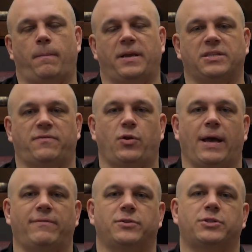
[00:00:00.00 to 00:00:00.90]
Because if you
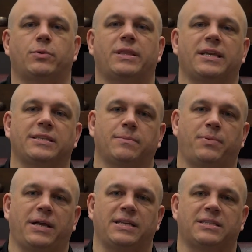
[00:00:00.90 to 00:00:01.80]
have those three things in
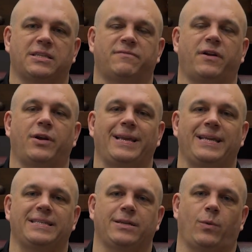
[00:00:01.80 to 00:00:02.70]
place, then it's very
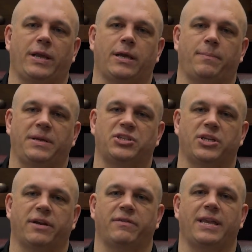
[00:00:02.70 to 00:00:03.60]
easy to wake up each
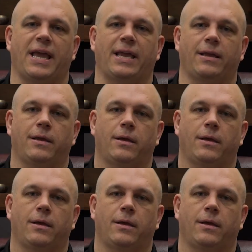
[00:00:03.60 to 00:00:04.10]
and every day,